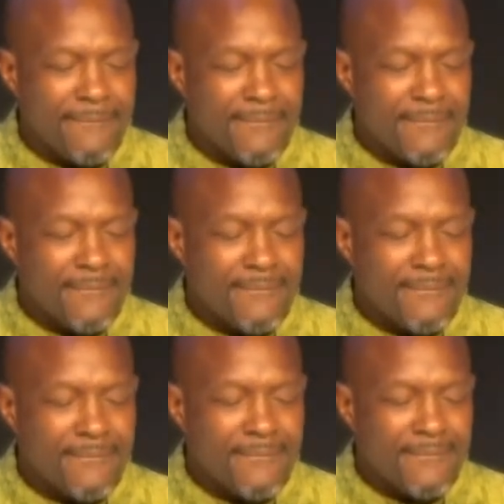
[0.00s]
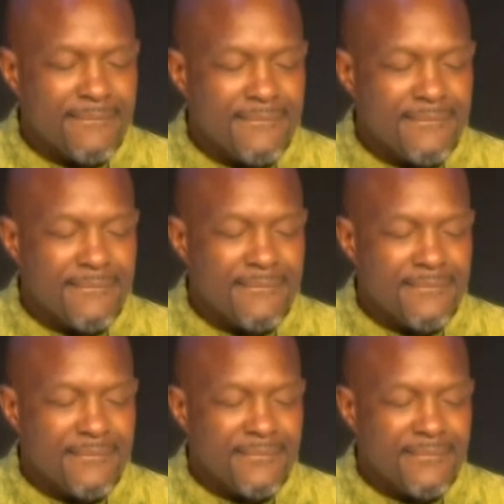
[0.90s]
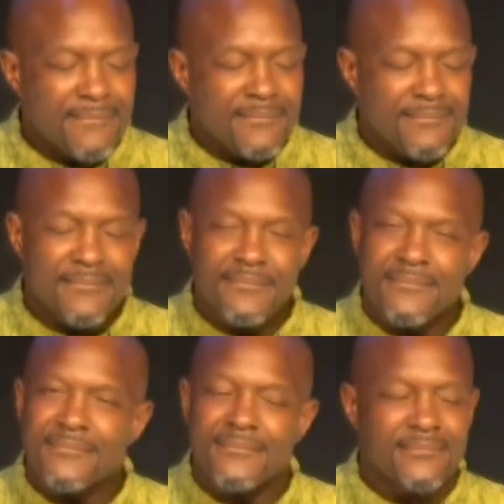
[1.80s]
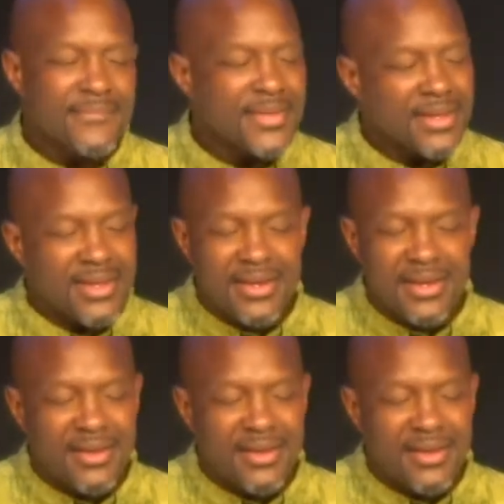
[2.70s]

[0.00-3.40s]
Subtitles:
No one is speaking in this clip.